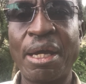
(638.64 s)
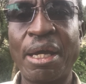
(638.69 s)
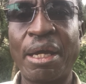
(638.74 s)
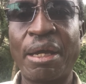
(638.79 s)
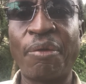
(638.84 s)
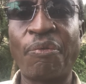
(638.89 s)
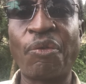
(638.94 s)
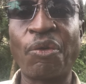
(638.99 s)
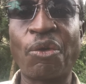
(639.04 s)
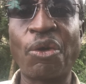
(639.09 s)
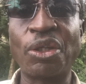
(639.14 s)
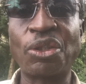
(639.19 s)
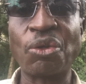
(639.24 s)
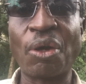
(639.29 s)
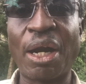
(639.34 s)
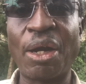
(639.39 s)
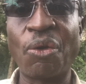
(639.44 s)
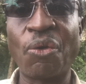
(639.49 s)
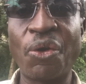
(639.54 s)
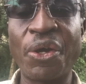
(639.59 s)
if you go to
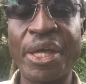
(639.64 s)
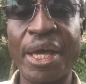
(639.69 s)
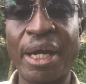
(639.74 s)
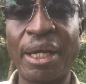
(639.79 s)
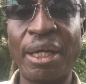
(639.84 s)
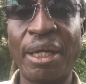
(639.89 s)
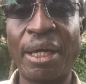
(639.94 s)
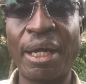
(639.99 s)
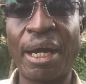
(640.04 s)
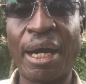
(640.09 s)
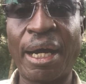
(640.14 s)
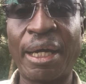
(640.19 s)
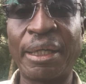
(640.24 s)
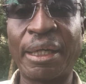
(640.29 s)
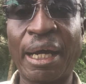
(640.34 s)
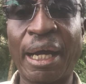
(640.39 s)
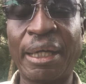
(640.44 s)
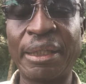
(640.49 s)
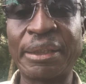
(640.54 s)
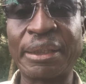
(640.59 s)
Aluhya and
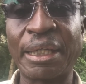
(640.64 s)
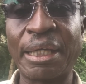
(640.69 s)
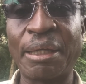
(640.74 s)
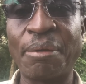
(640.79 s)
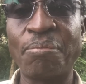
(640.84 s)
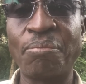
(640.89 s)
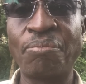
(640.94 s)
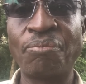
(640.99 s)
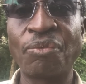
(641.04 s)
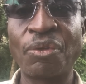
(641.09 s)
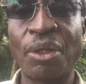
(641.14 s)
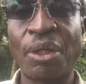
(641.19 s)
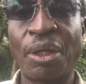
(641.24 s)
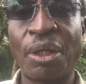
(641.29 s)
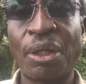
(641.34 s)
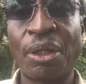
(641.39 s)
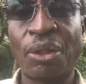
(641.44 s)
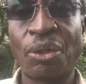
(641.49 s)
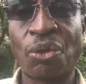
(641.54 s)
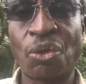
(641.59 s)
ask him
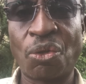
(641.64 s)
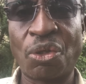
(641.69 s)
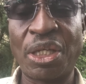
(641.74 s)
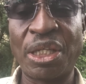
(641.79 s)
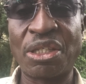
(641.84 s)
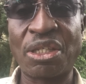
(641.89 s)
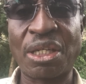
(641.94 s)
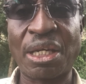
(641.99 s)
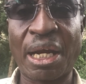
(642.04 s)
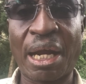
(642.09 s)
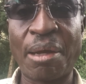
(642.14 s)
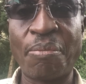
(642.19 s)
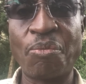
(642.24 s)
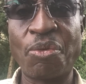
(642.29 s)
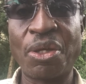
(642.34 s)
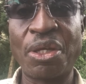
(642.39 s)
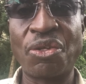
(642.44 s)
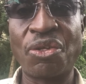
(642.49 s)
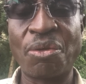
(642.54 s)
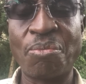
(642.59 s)
to describe
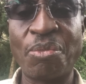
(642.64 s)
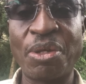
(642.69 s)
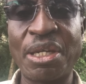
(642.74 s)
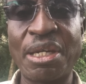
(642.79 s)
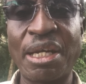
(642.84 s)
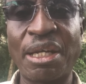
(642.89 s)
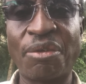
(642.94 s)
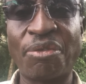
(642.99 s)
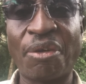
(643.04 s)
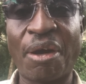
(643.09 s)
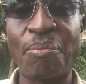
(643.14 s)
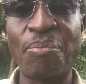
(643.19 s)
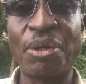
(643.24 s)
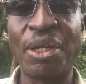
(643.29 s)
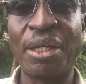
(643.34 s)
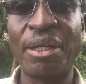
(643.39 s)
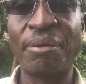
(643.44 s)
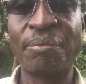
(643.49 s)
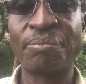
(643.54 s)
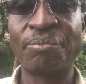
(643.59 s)
his immediate
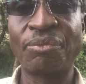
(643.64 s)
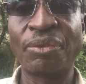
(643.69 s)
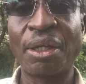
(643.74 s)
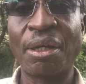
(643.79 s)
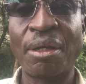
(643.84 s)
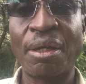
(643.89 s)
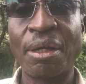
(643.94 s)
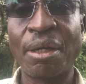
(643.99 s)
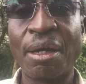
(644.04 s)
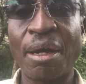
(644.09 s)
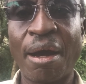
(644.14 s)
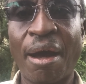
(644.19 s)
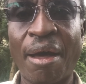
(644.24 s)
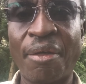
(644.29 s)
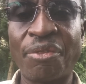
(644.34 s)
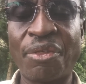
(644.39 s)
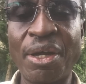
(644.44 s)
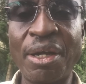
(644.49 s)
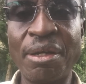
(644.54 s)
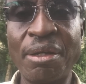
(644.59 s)
family,
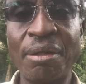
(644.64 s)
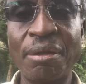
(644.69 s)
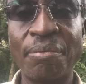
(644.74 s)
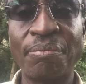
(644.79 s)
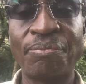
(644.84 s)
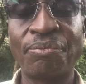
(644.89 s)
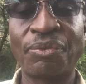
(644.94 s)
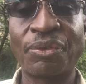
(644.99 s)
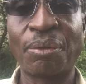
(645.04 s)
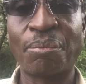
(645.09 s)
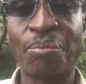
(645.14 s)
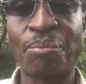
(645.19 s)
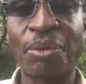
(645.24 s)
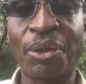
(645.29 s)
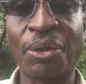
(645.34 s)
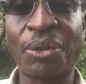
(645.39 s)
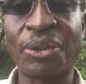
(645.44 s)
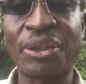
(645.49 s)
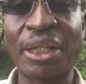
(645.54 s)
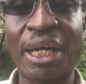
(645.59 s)
and then,
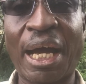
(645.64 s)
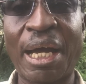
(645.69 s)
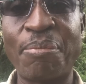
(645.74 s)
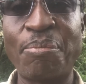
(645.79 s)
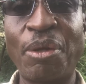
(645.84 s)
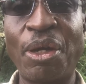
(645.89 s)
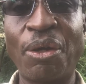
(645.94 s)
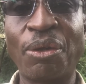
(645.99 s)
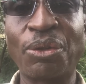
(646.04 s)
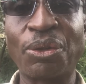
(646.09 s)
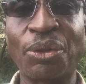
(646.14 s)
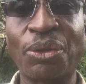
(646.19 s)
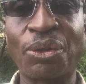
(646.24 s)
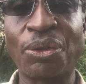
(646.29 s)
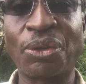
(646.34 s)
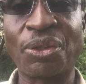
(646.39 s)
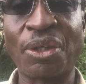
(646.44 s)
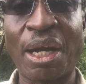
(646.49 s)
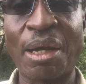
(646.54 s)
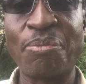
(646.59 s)
because I belong to two
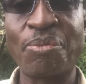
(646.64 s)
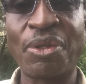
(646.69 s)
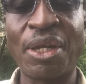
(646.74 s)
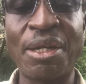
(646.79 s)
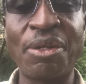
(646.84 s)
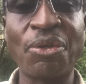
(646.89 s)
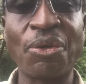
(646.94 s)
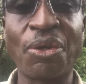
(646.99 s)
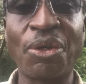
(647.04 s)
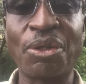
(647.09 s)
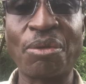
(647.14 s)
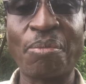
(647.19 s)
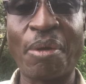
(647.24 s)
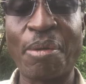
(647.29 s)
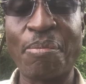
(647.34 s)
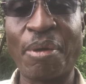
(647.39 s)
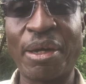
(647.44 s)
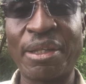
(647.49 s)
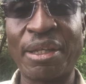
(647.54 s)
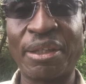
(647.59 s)
tribes, then you go to my
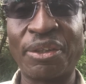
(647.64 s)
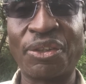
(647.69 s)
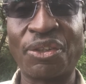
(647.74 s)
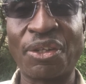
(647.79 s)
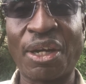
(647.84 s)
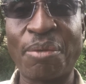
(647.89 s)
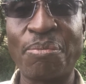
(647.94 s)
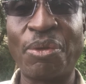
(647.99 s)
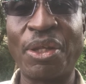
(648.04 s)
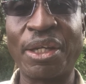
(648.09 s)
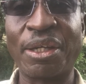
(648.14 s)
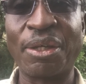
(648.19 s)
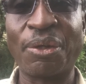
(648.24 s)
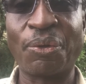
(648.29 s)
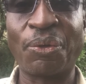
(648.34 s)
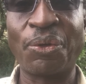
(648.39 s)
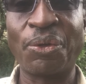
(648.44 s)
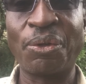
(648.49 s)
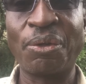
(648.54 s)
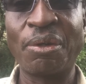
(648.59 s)
mother's tribe, the
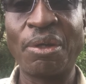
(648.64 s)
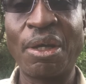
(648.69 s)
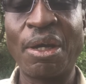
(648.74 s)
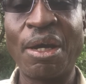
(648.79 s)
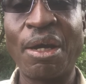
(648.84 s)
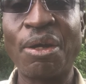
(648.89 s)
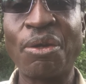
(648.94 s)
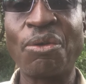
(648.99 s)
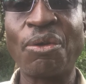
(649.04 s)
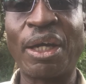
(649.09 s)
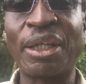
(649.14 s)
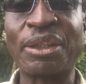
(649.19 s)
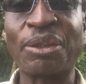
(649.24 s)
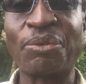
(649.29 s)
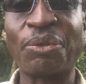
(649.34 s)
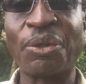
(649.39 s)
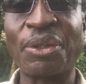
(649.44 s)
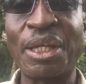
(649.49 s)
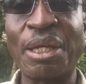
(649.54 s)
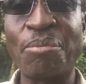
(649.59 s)
Kikuyu, you ask
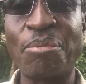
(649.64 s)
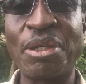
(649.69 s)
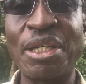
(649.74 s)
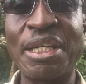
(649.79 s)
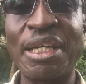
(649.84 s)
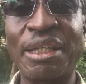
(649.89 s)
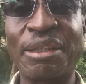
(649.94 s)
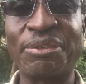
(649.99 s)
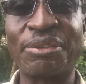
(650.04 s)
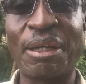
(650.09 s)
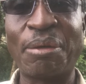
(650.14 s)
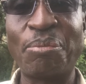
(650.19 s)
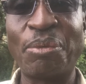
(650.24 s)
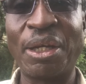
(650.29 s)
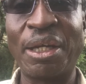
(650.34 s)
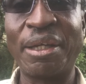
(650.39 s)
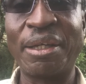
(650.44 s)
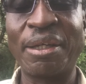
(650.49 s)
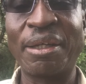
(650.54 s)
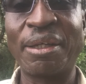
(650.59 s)
for the immediate
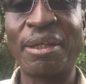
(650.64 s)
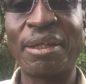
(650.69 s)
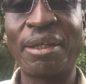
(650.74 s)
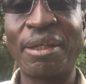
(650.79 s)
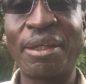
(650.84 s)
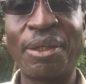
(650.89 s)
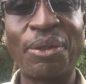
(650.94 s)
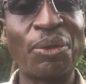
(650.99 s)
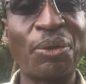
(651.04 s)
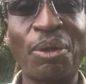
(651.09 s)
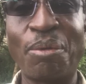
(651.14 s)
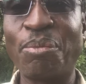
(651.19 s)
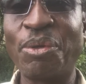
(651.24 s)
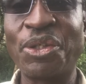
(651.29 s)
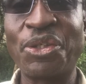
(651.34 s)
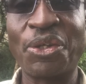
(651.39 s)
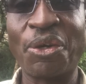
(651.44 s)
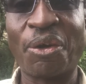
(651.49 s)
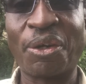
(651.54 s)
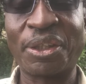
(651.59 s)
family, you'll be
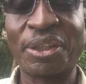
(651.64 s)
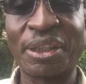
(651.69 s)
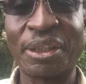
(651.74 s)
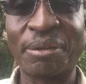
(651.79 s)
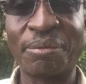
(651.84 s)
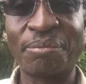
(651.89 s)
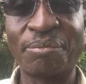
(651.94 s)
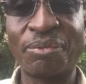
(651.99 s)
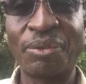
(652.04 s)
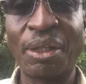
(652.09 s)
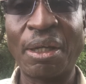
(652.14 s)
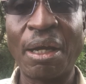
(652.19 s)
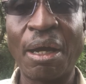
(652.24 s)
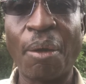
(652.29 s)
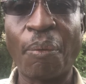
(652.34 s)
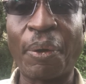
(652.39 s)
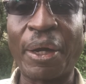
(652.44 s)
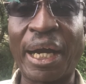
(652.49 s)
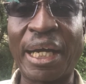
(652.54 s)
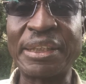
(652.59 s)
shocked.
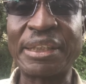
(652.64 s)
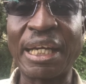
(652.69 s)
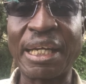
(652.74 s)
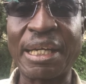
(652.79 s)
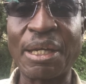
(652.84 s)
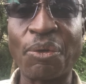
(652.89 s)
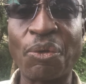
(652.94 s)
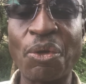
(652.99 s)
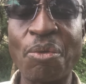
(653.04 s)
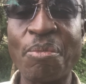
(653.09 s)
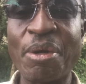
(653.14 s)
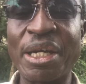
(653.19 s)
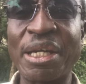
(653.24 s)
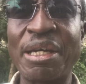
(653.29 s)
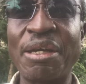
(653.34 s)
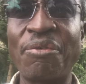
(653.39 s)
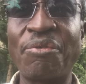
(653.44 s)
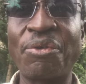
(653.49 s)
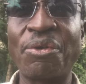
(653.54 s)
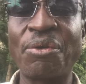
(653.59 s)
Whereas a Kikuyu may
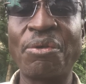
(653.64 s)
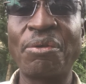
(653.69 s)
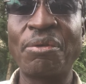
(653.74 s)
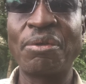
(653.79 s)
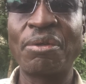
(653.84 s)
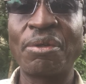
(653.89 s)
give you